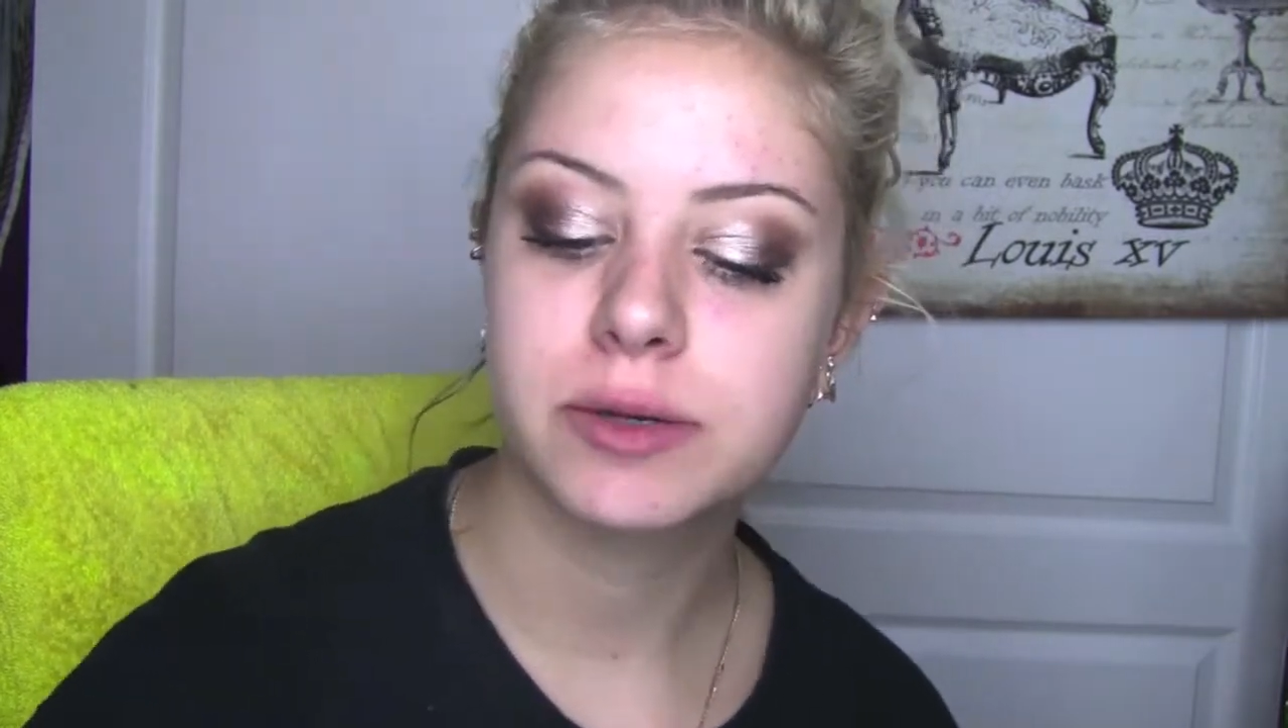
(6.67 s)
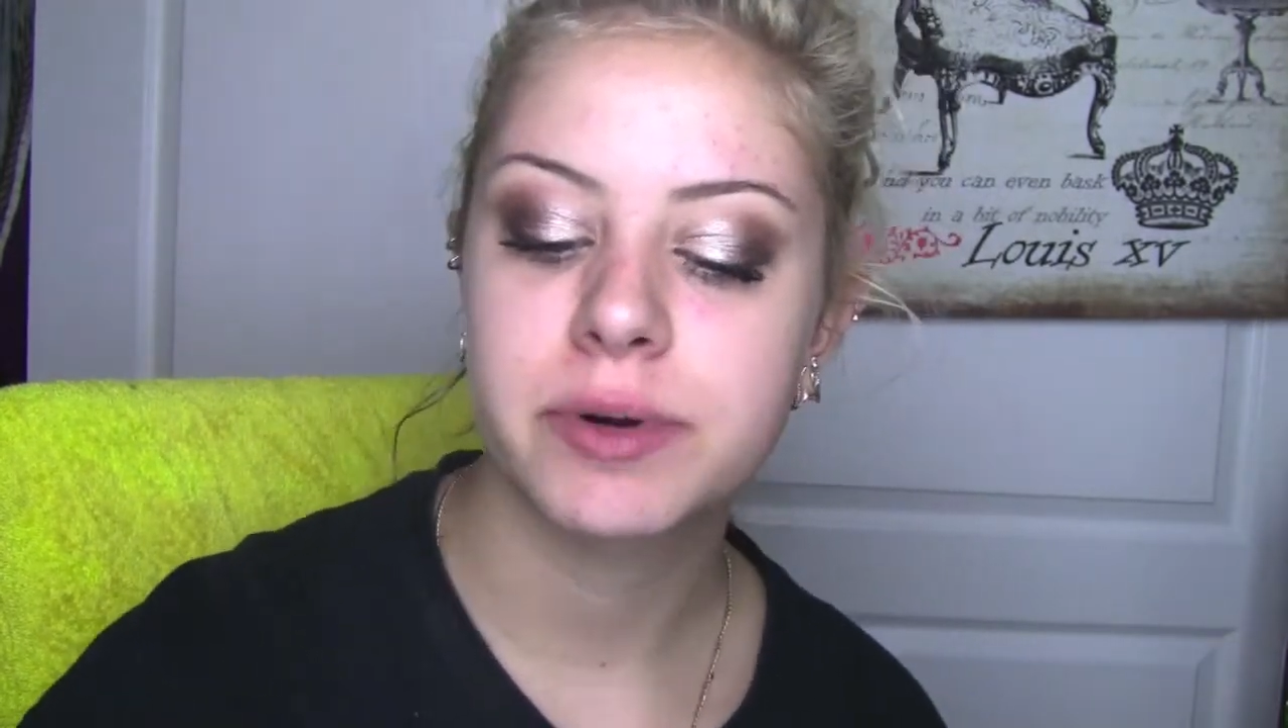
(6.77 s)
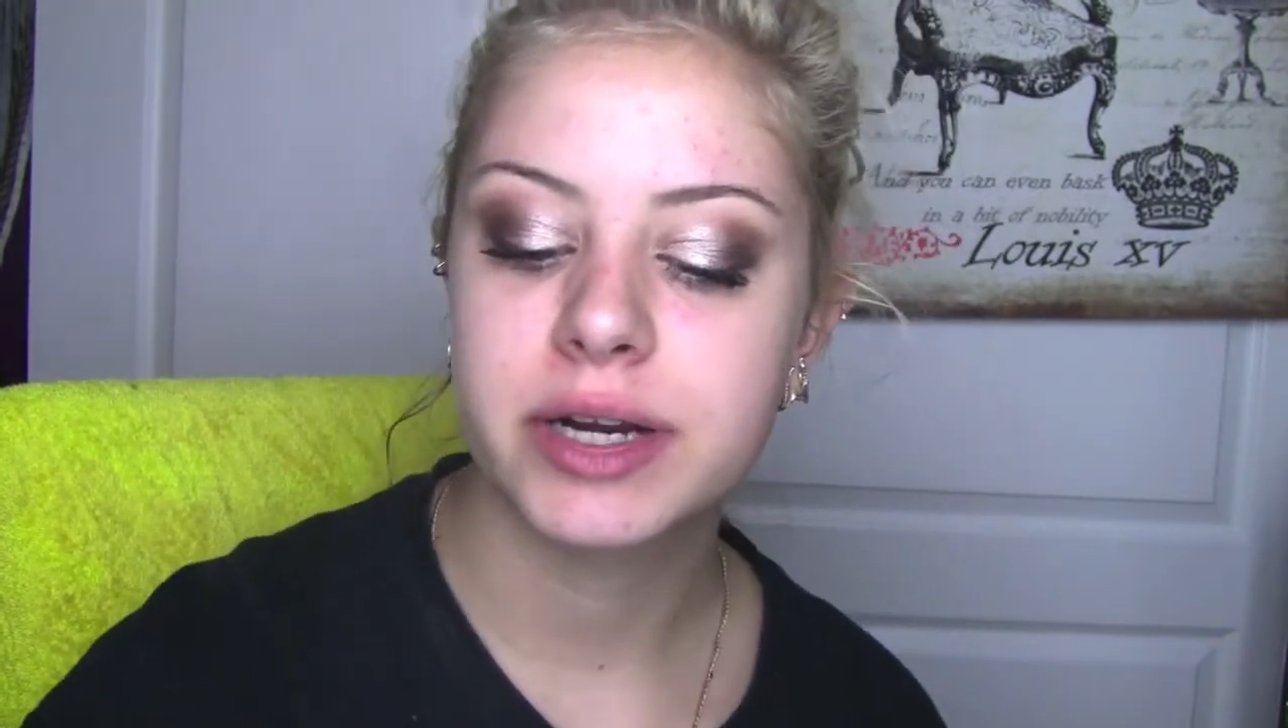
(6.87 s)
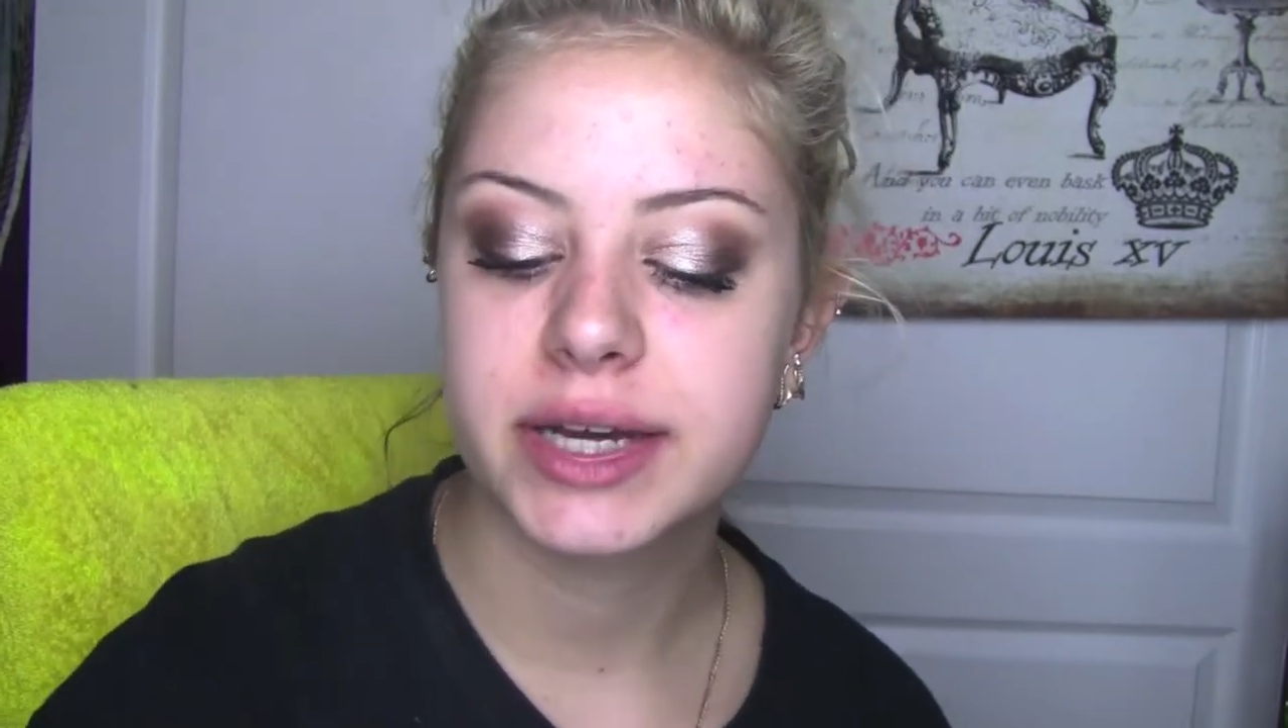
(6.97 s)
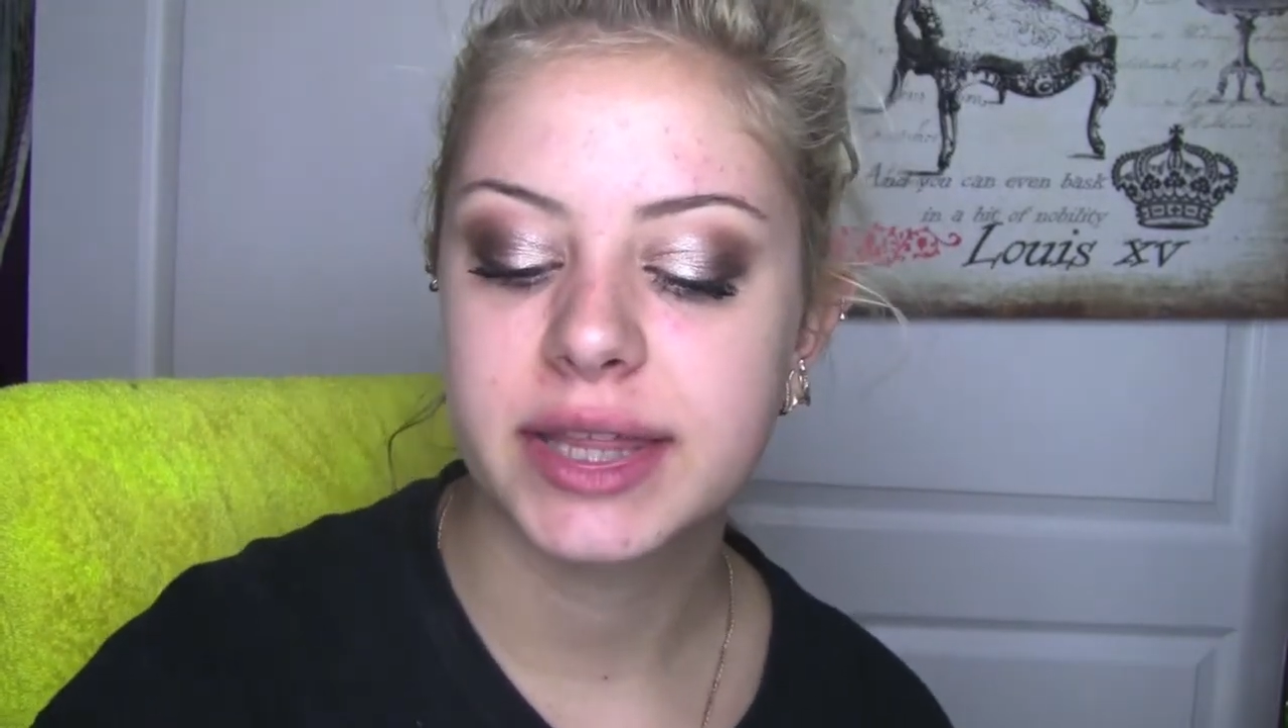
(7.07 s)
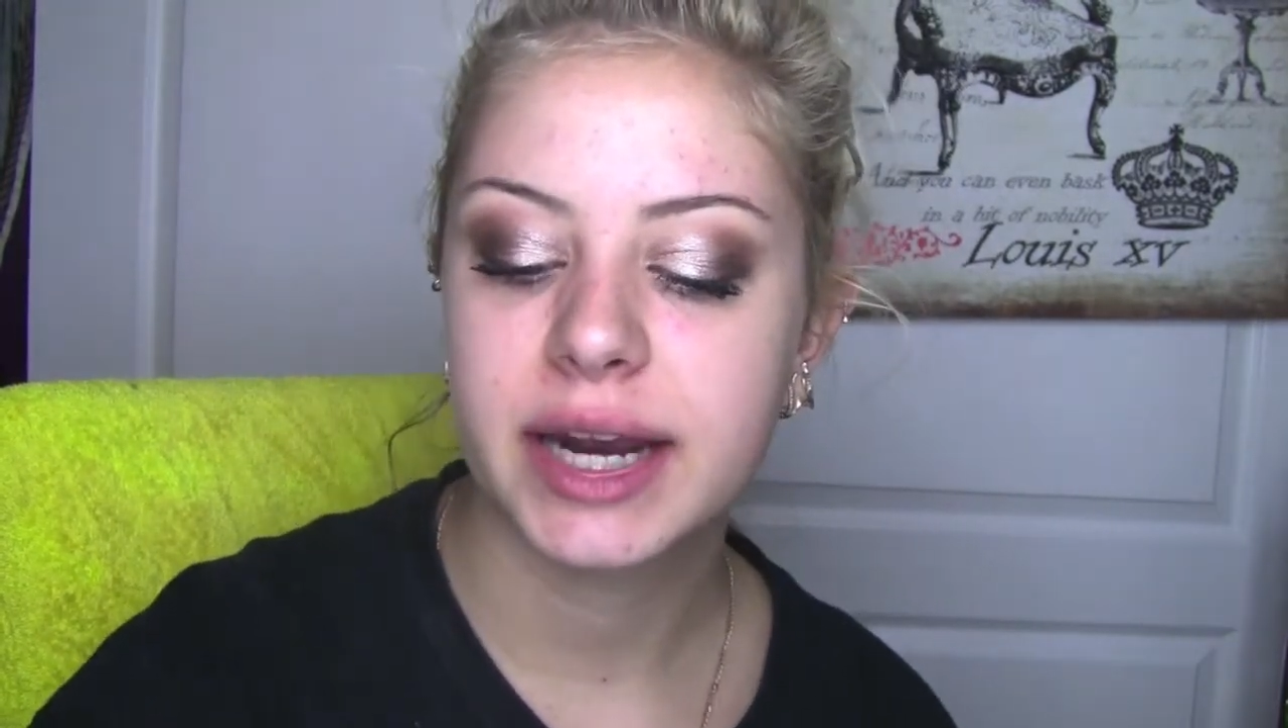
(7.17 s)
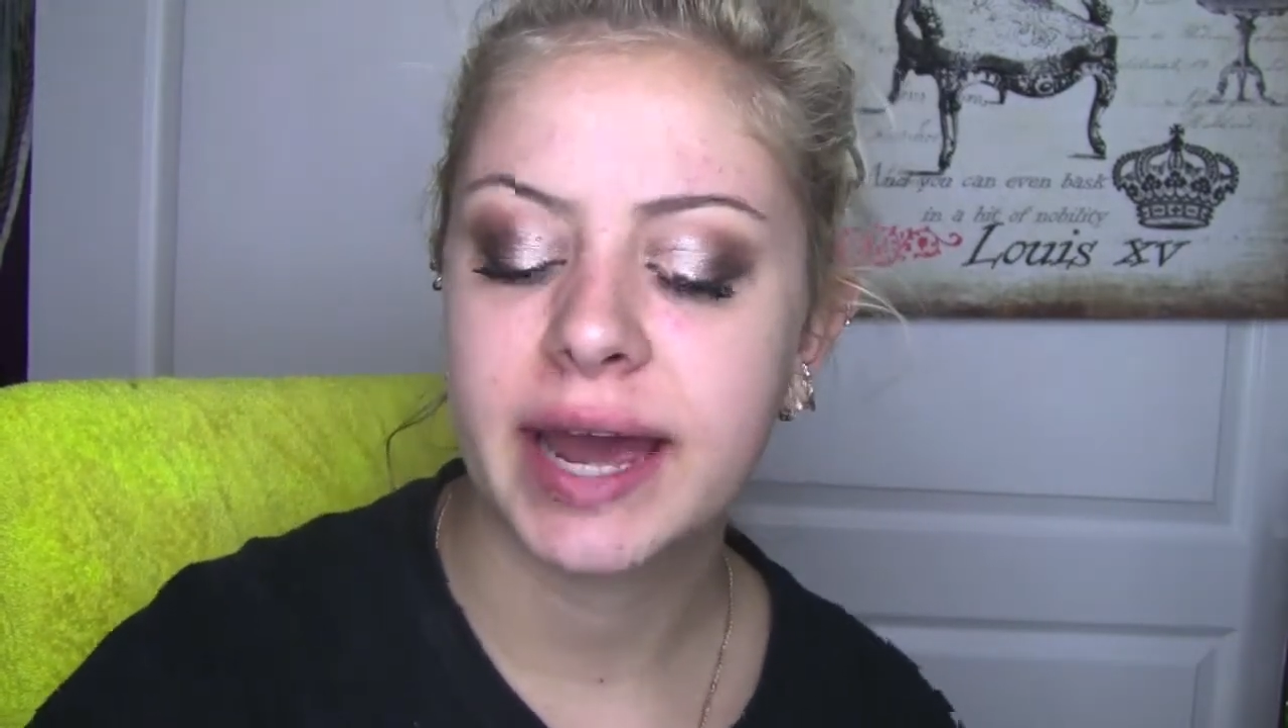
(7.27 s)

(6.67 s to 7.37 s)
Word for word: product that I